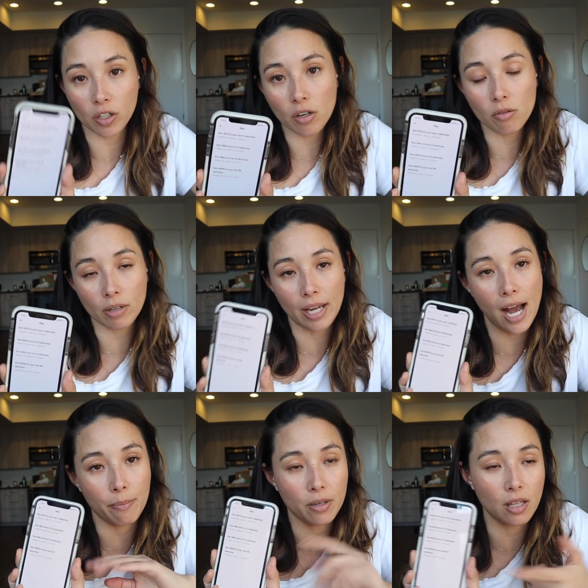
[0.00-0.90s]
you don't
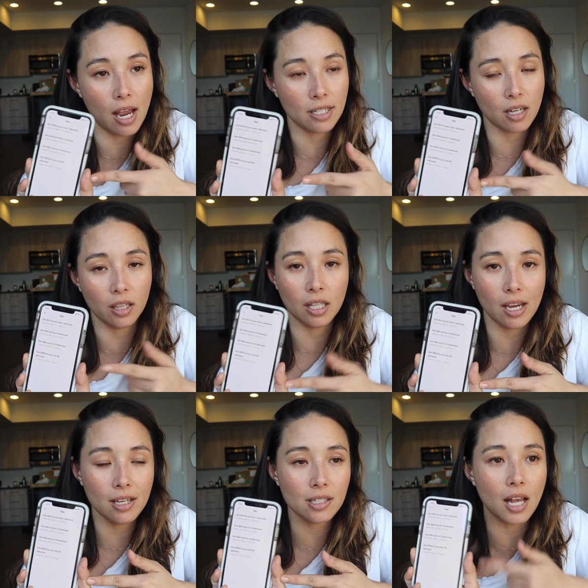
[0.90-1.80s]
capitalize on
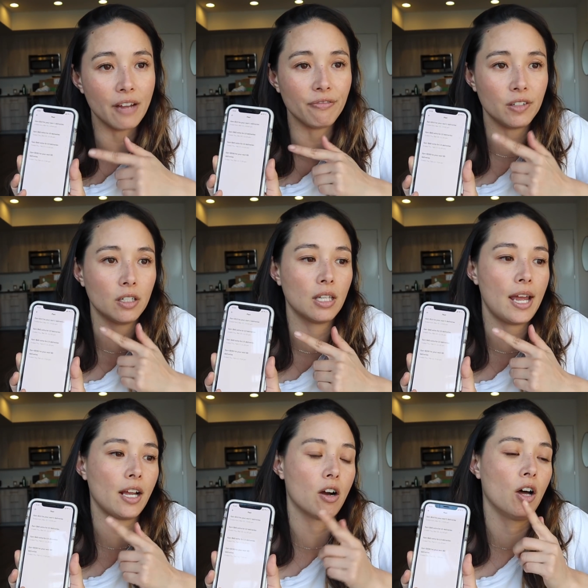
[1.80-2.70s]
this, I feel
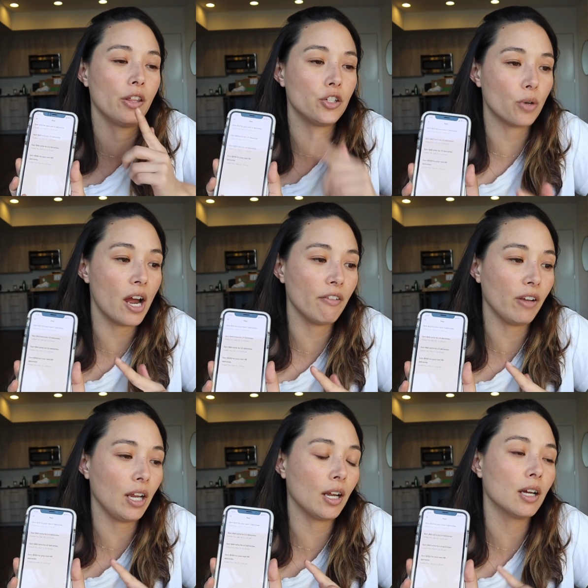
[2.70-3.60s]
like all the
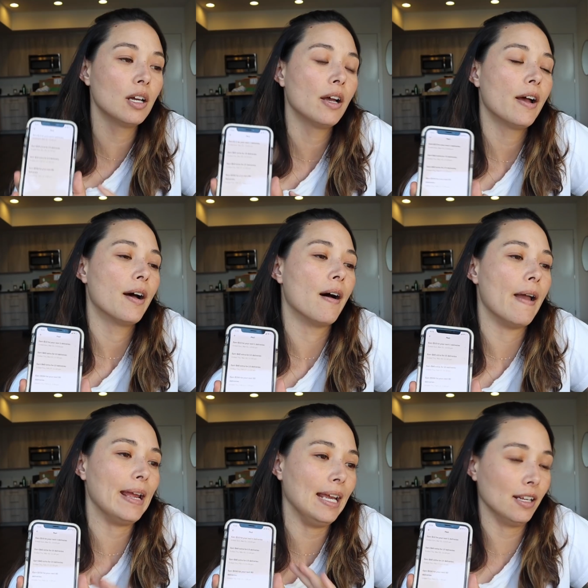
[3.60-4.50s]
driving
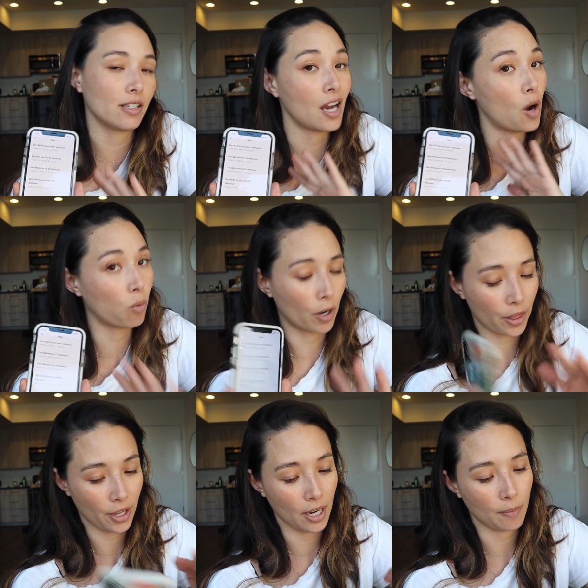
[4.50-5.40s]
is not
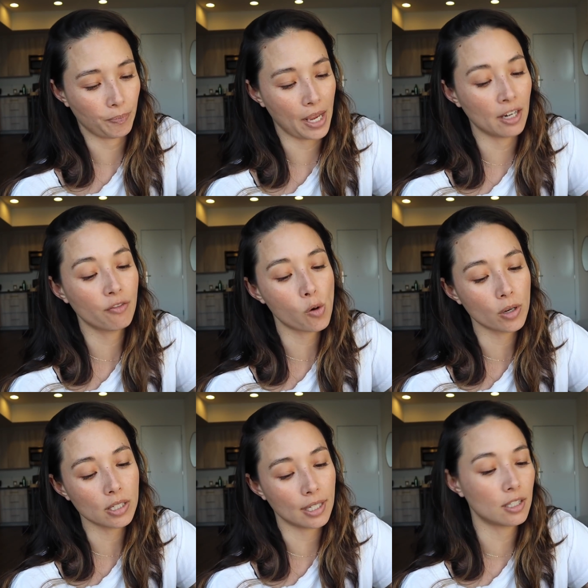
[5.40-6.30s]
worth it. And of
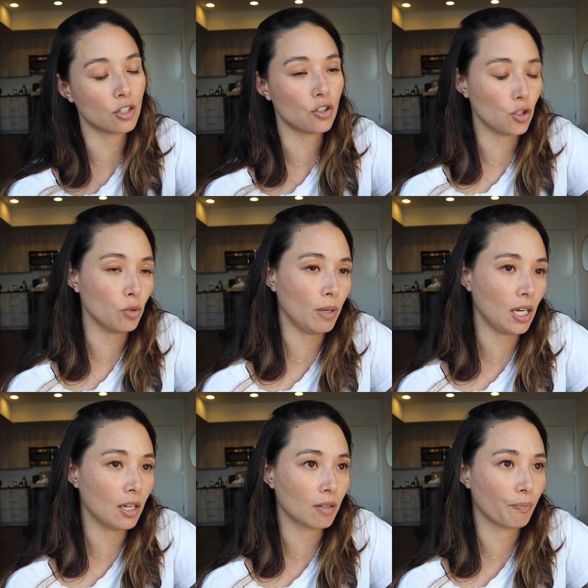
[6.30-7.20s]
course, that's
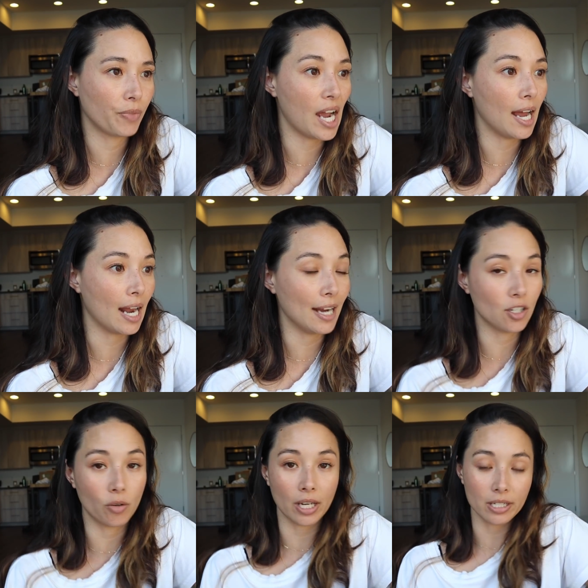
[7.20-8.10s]
assuming that I
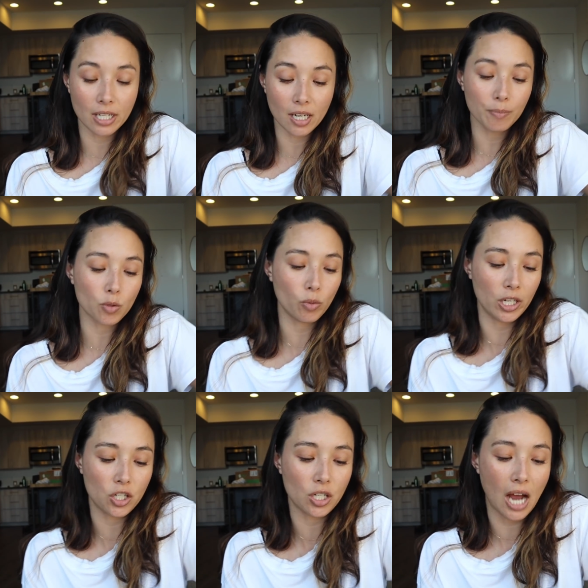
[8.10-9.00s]
don't get tipped,
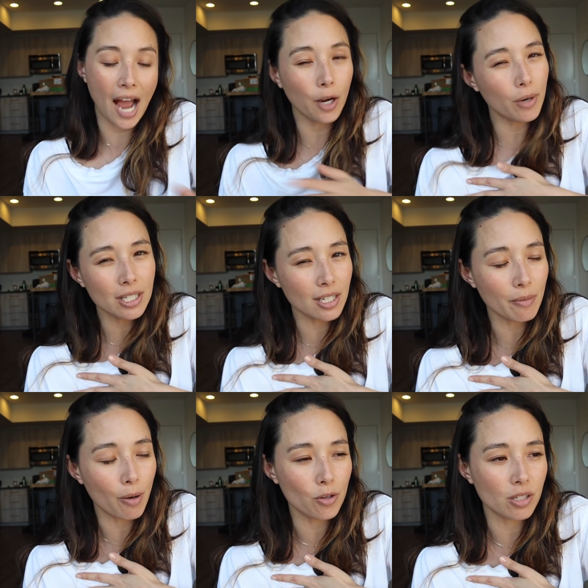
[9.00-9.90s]
which I always
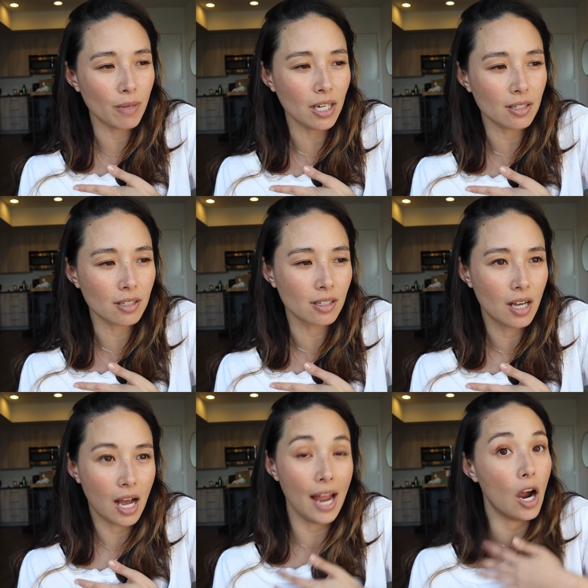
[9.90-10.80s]
tip Postmates.
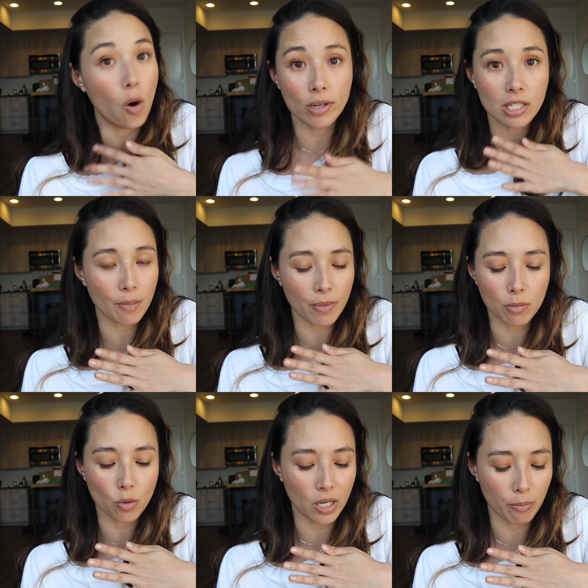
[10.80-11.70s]
I always tip
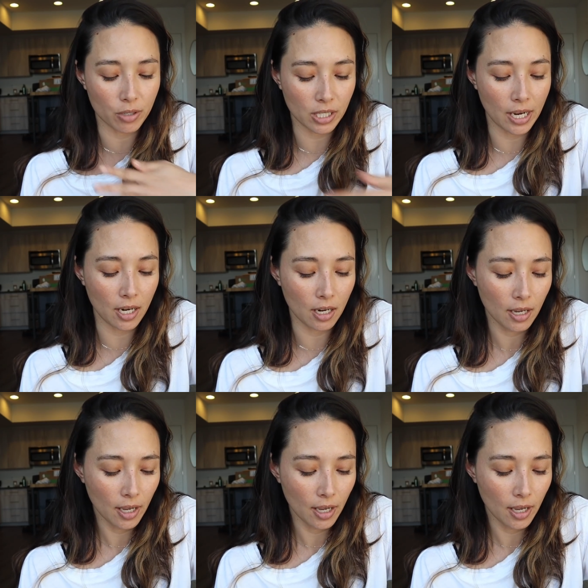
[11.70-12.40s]
them 20%.